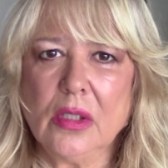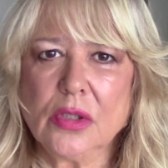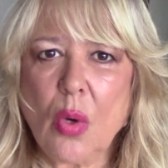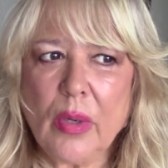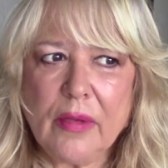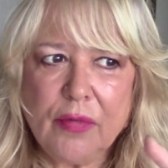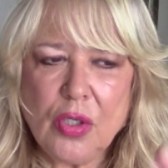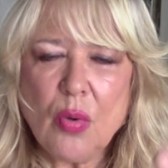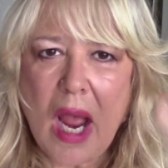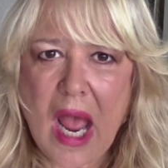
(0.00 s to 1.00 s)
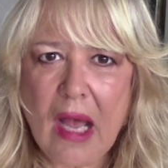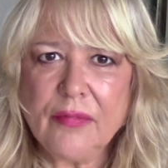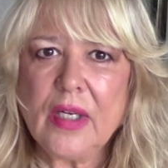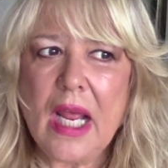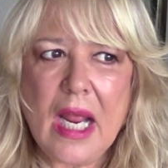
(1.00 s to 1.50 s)
So if you
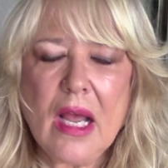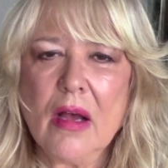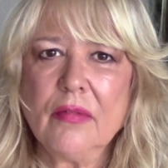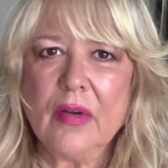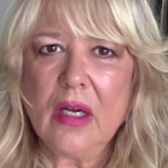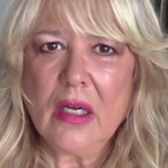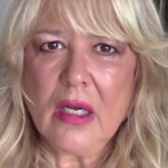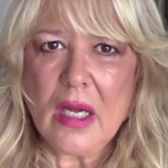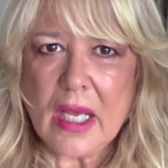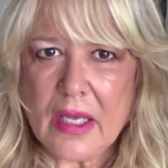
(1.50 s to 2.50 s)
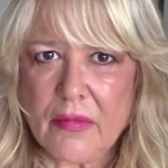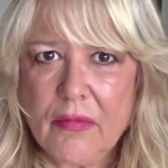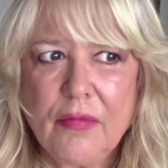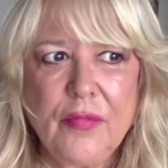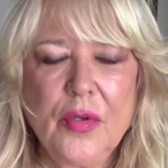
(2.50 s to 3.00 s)
have to have a
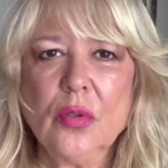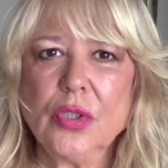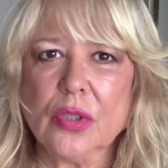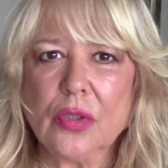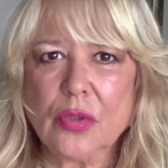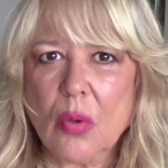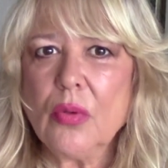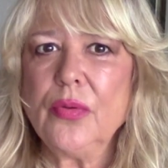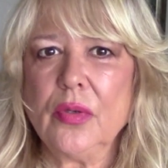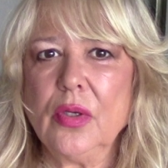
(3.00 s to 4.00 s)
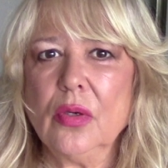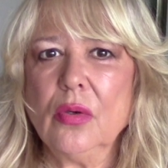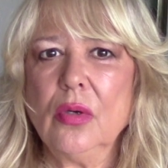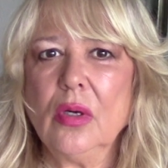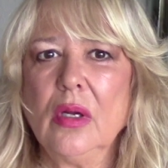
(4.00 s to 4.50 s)
future told to
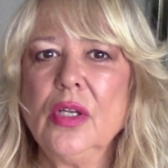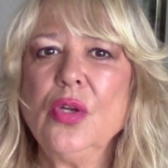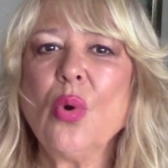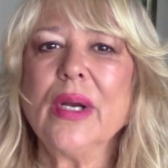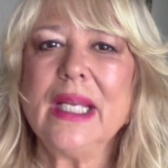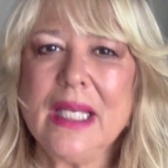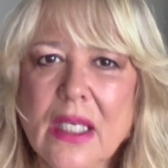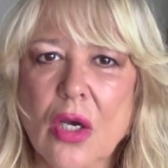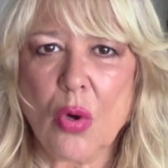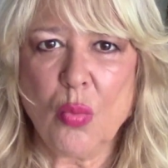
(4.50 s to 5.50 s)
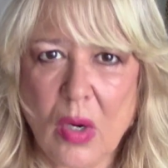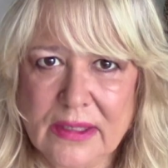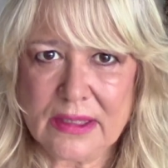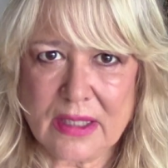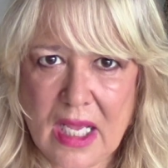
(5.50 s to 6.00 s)
you, your ego
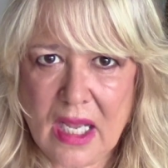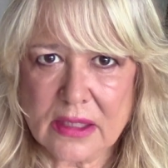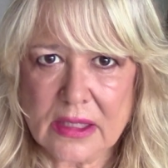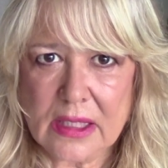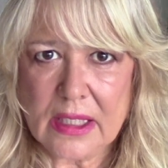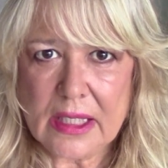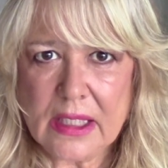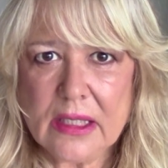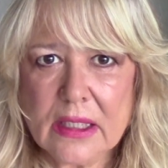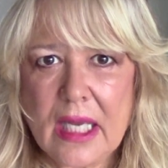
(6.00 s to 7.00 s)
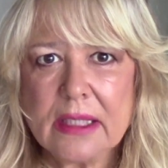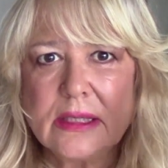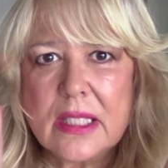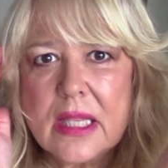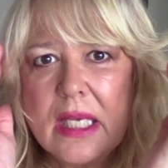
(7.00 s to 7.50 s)
wants that. It
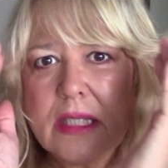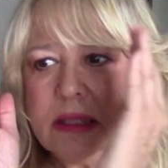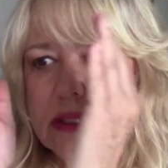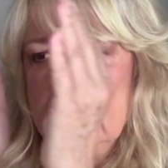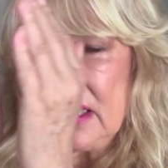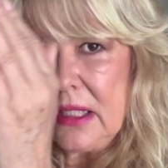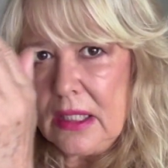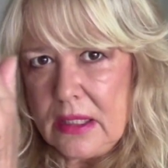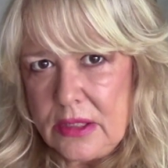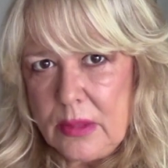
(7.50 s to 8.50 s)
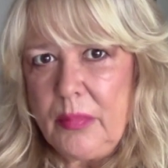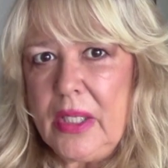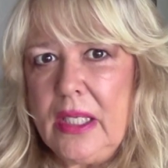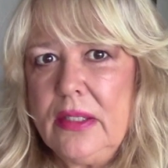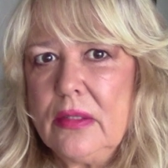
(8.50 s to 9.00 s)
likes things to
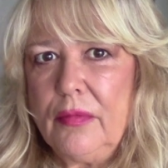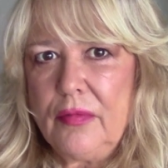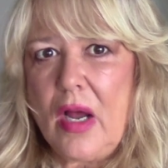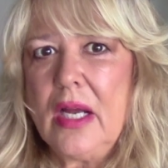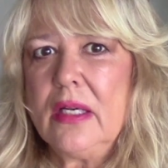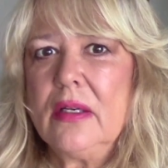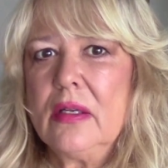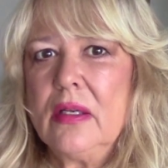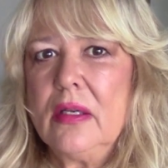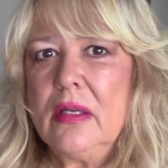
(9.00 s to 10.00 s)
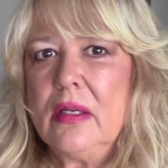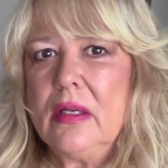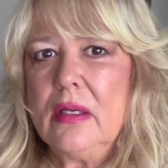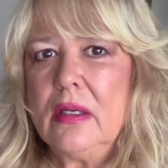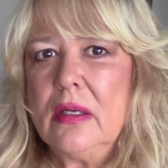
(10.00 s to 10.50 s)
be defined,
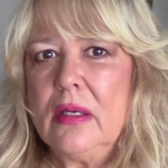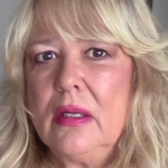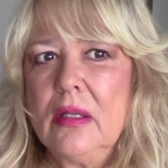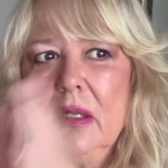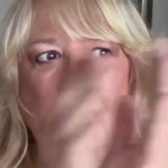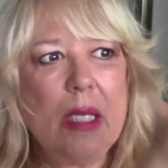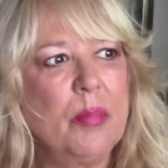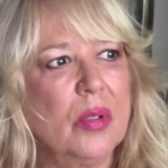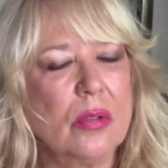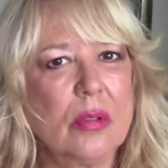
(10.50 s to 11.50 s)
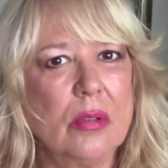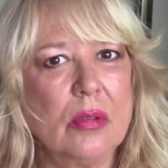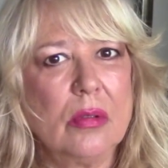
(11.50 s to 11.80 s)
labeled.